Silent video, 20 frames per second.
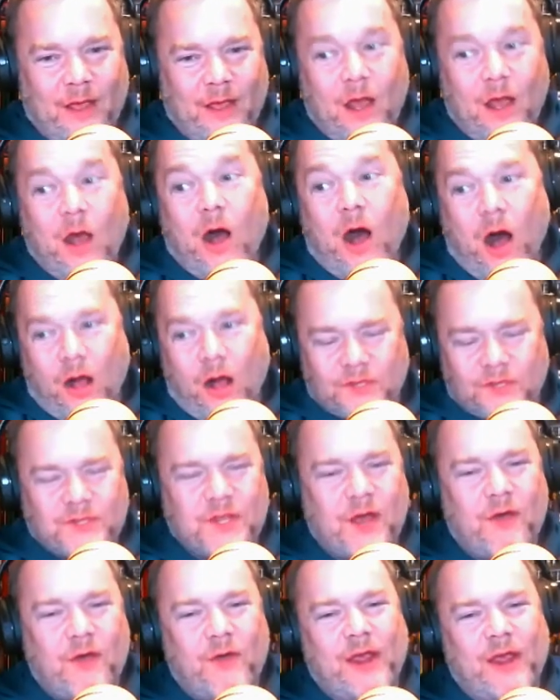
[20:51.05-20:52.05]

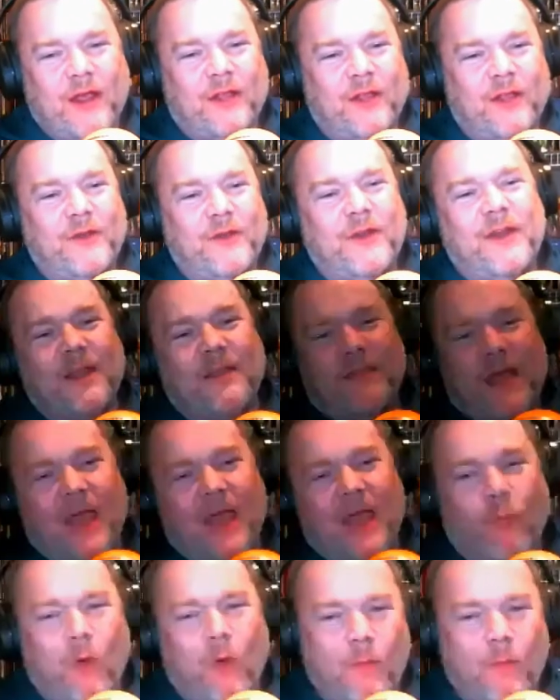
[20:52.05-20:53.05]
Also included in
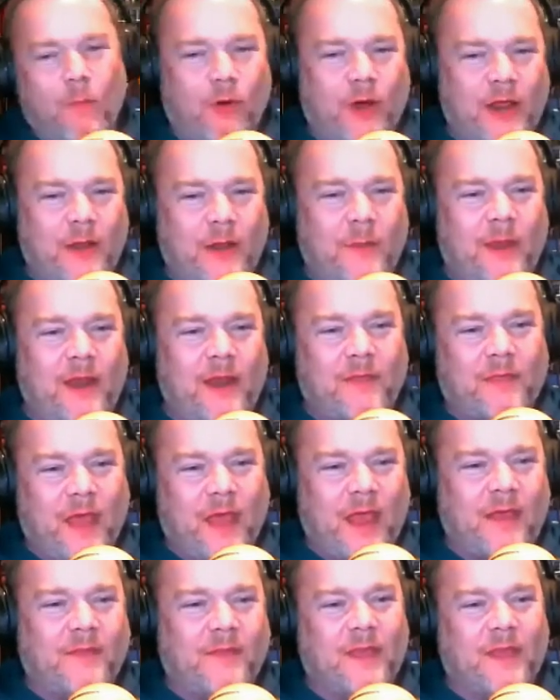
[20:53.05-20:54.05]
that, one more animated
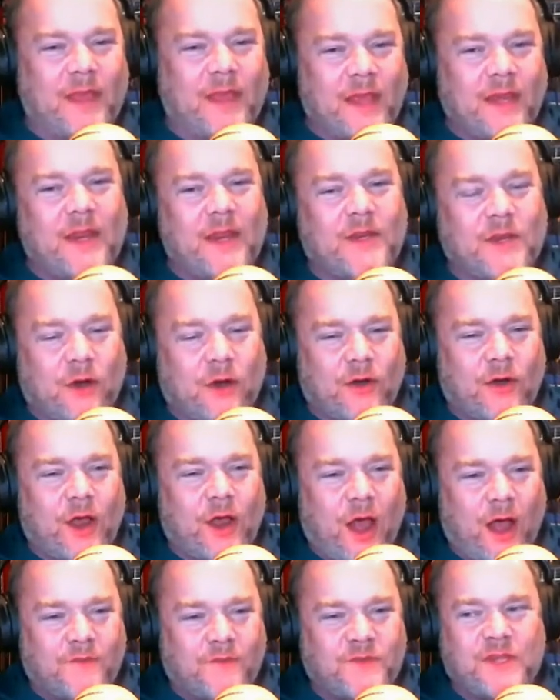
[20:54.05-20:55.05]
thing, the Genndy
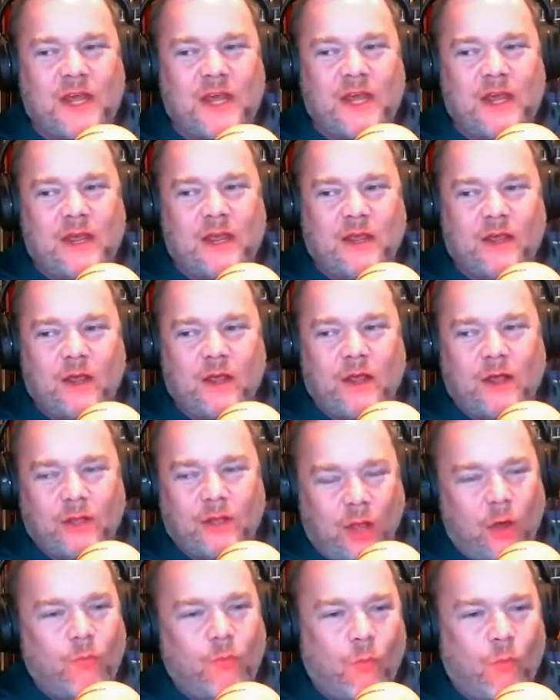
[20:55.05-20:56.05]
Tartakovsky
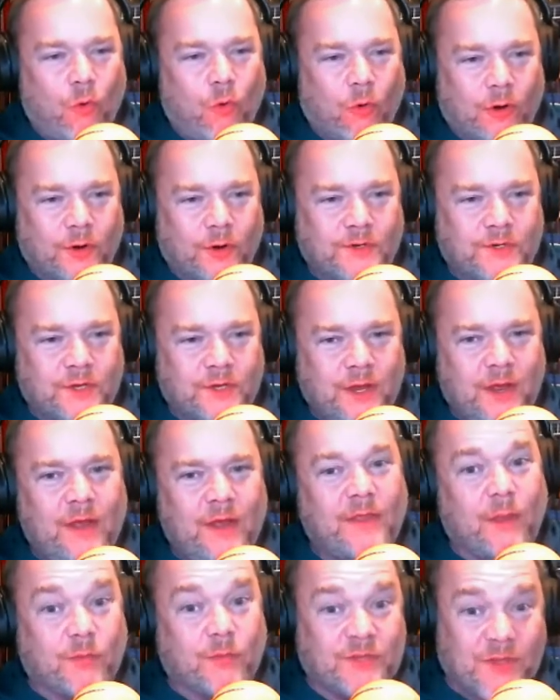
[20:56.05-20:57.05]
Clone Wars.
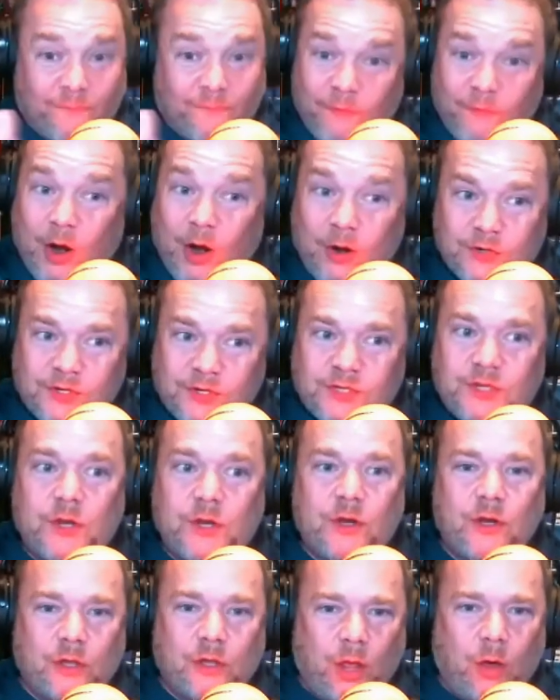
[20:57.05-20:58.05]
That was the first
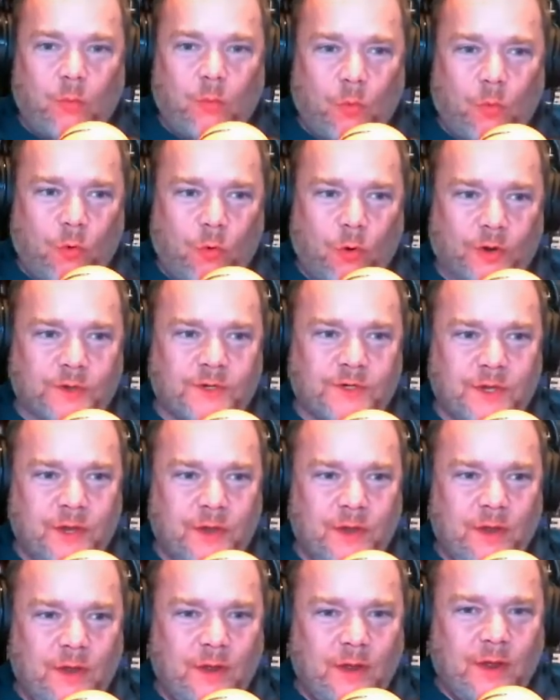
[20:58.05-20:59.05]
Clone Wars.
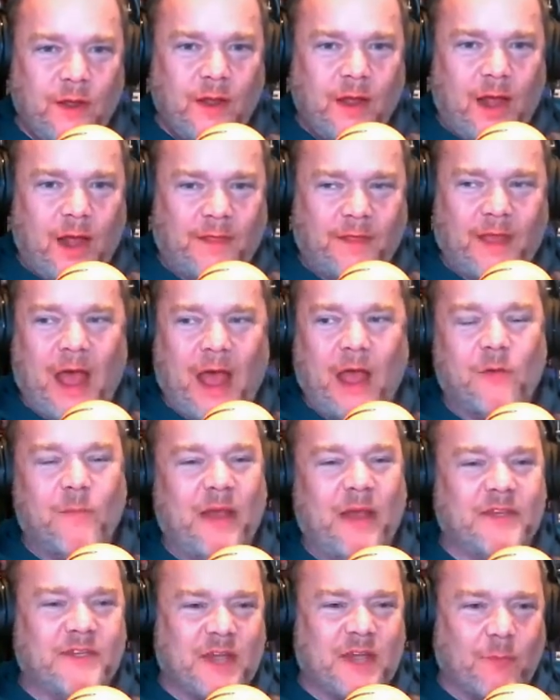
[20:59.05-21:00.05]
The guy who
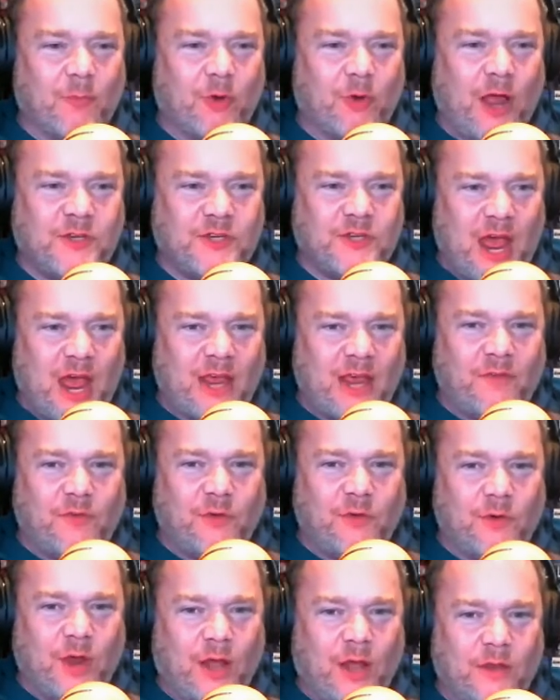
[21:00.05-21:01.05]
made Samurai Jack, if
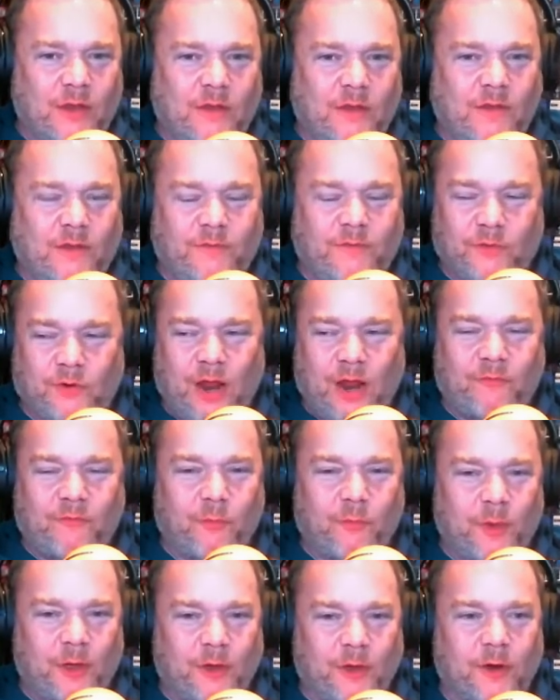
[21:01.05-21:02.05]
you're not
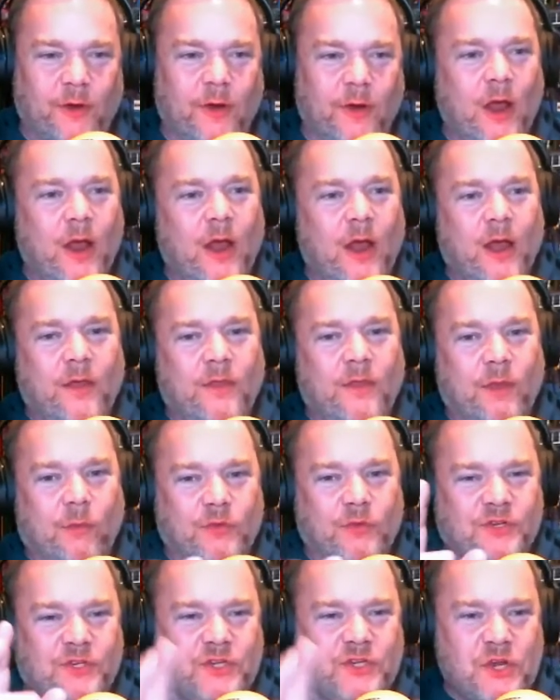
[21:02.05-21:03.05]
familiar, there
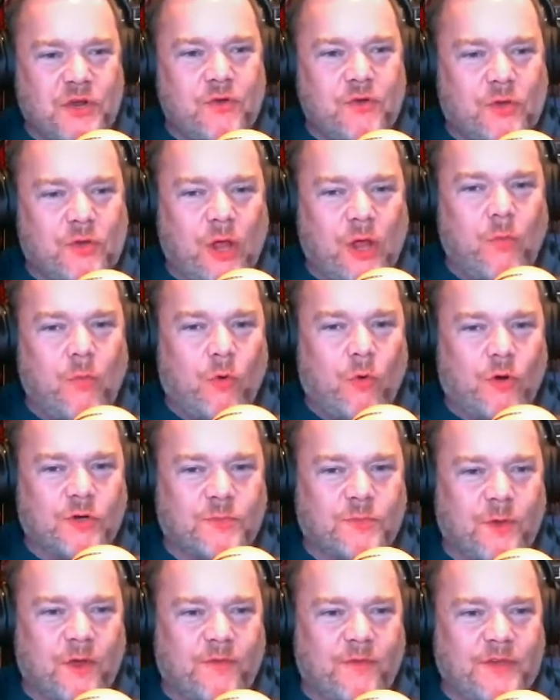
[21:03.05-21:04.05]
was 2 Clone Wars
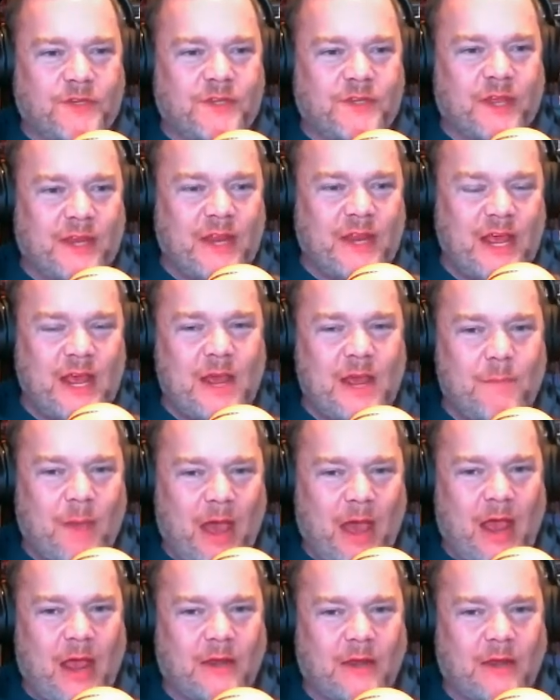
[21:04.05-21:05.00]
movies that he made,